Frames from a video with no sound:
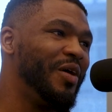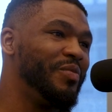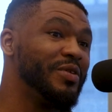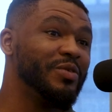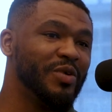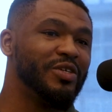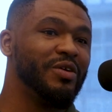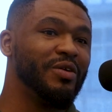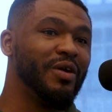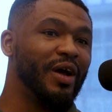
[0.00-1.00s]
This is what
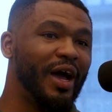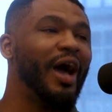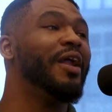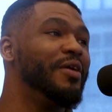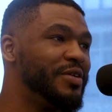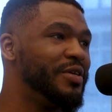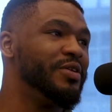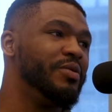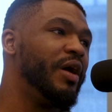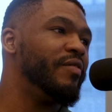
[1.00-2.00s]
you're honored to
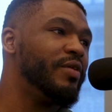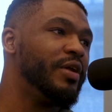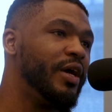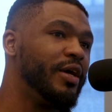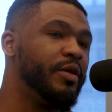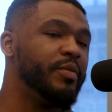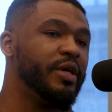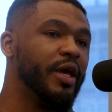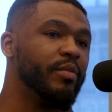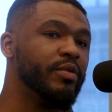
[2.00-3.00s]
do every day, to
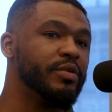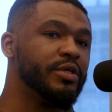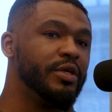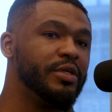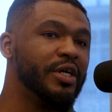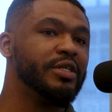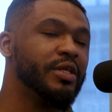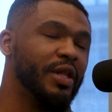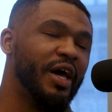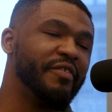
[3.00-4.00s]
be able to touch
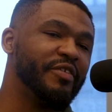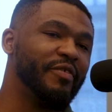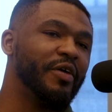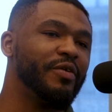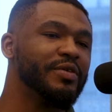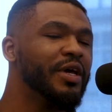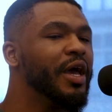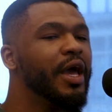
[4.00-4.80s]
the lives of others.